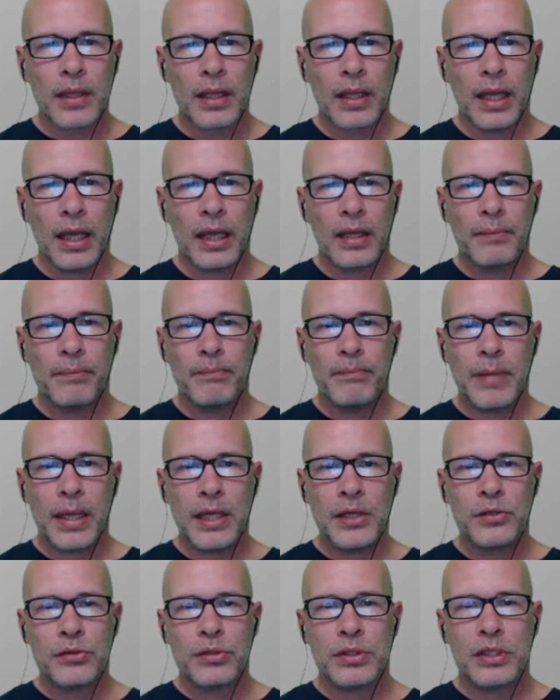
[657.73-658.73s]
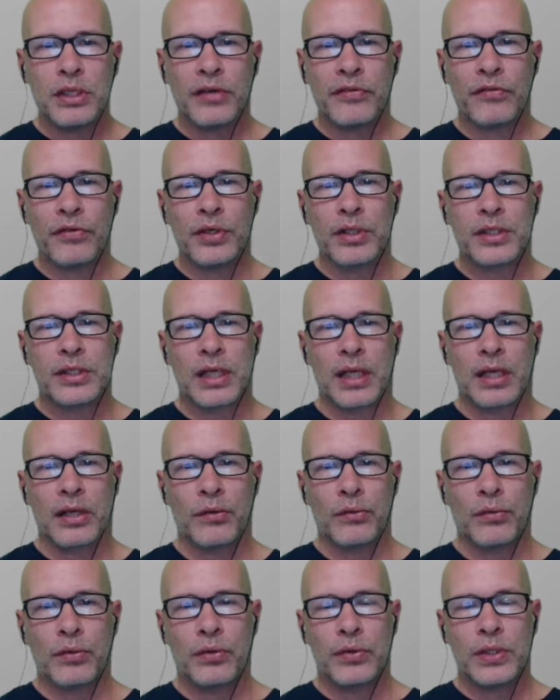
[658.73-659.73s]
And a major difference, and the
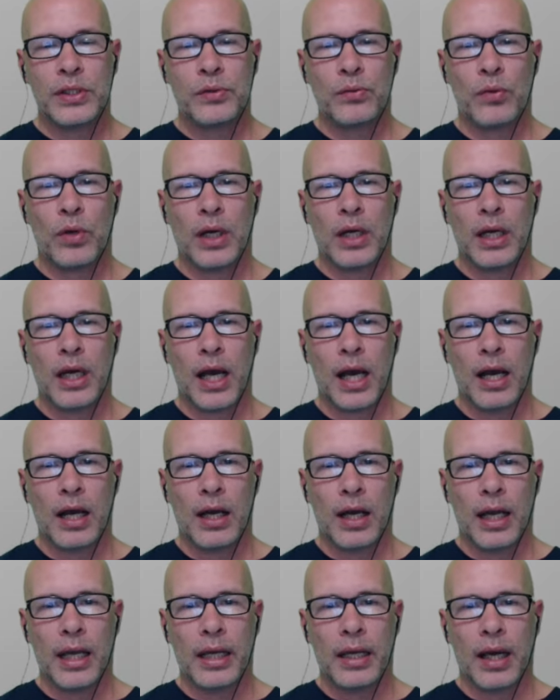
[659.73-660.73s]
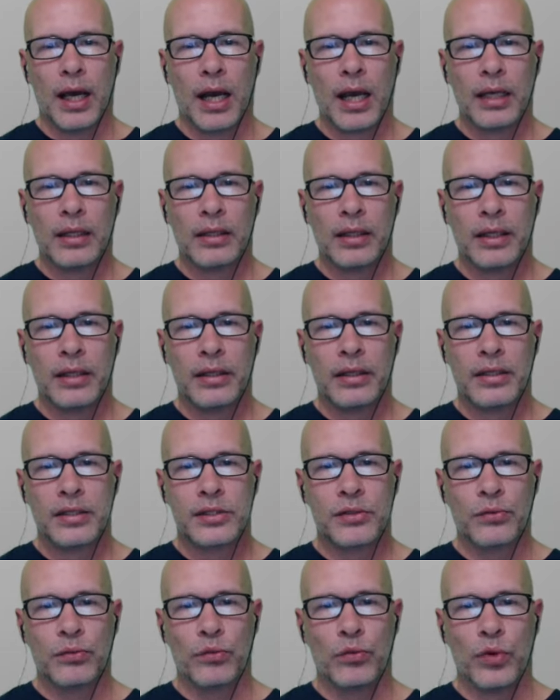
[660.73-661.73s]
reason why I highlighted this
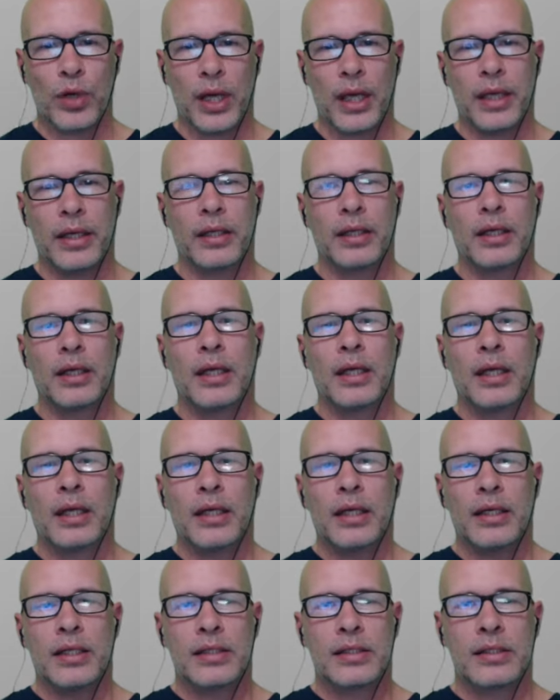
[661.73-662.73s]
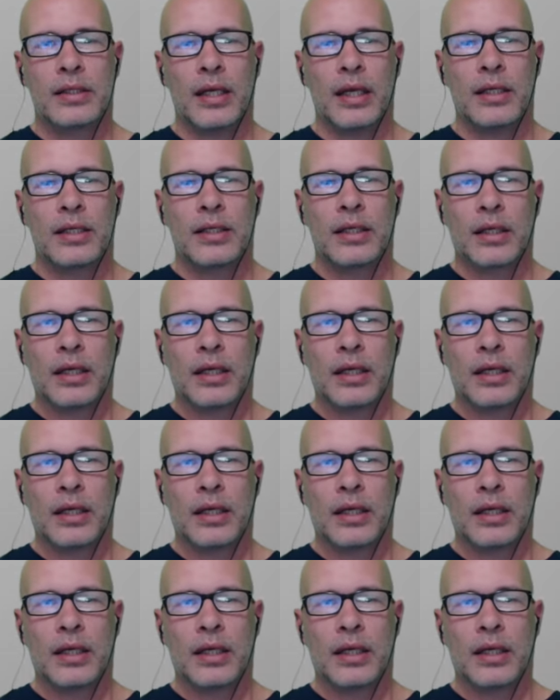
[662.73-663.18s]
in red, is that